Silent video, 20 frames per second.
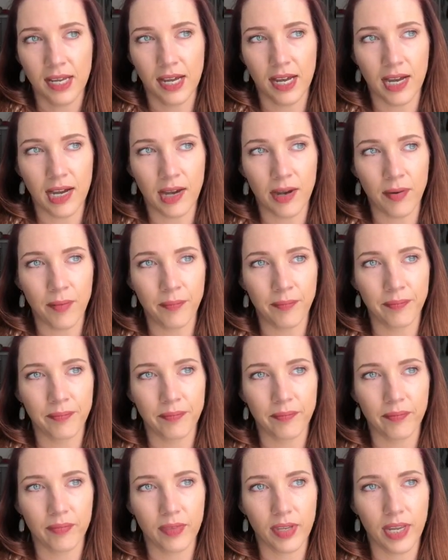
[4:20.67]

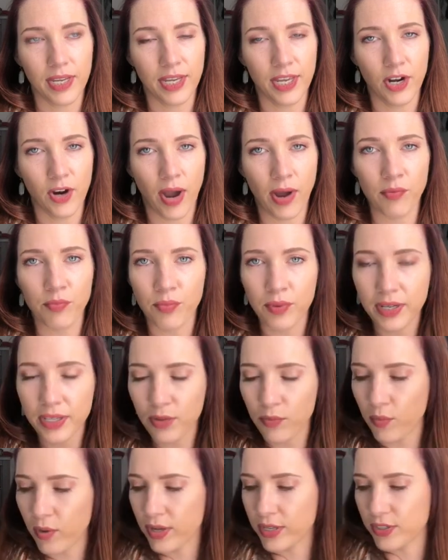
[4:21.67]
I
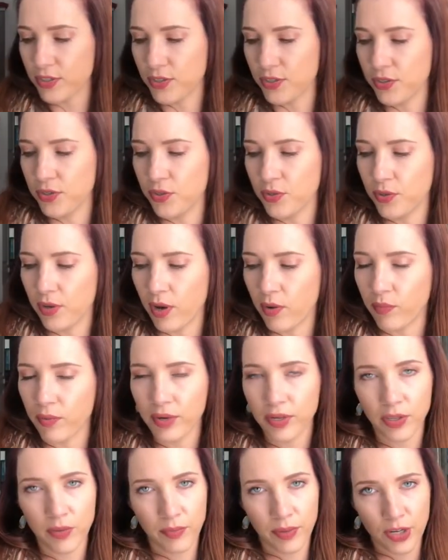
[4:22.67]
really want
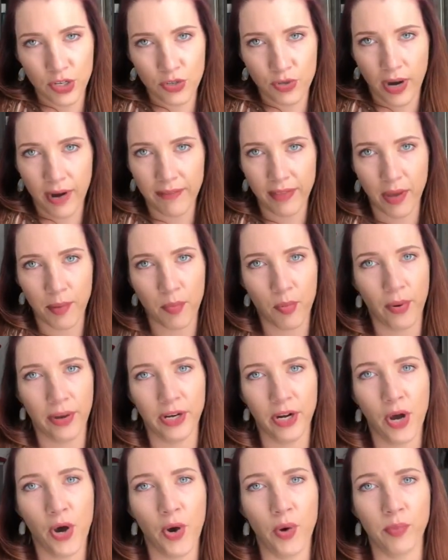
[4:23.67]
to drive that
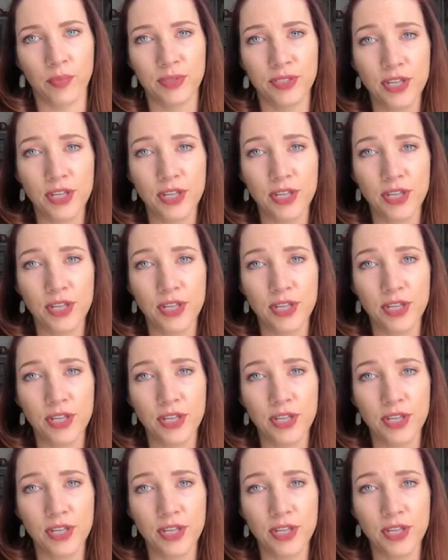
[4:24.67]
point home.